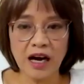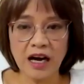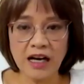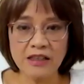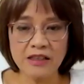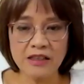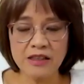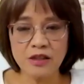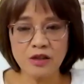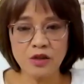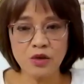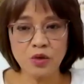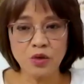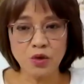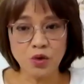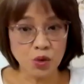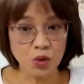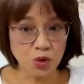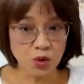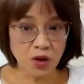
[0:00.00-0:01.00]
artists
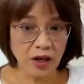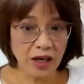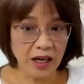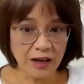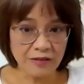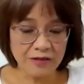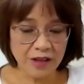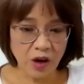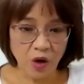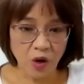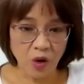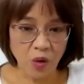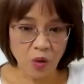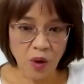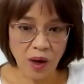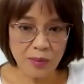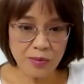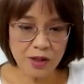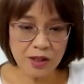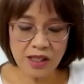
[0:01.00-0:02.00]
who do not have their own
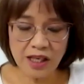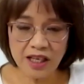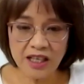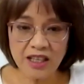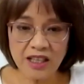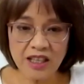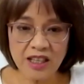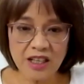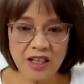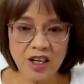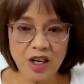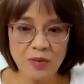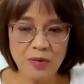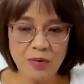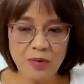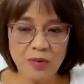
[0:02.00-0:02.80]
website, but